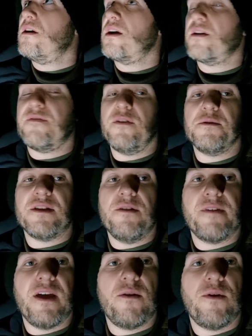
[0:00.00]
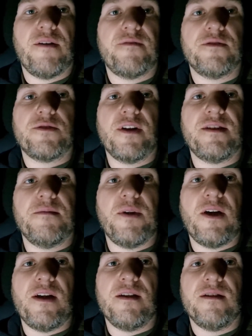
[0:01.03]
can feel myself getting quite frustrated
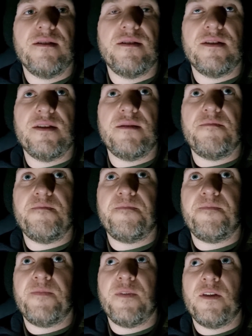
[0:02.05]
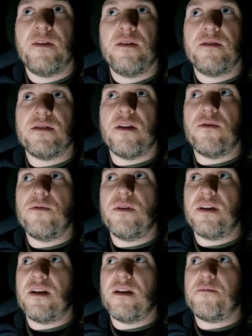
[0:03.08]
by it. So
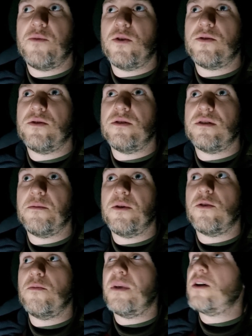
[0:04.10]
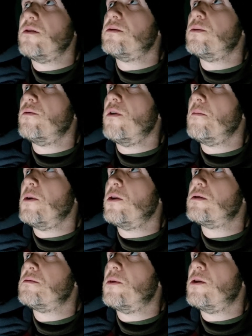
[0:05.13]
I'm not sure as I'm going to come back onto a rock
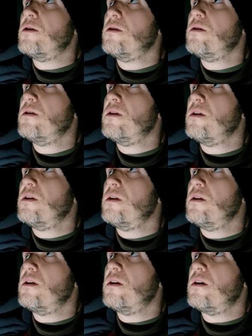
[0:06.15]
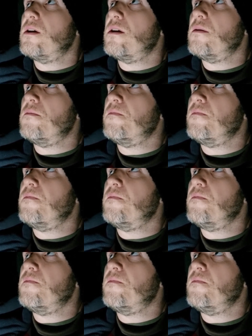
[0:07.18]
mark tomorrow. I've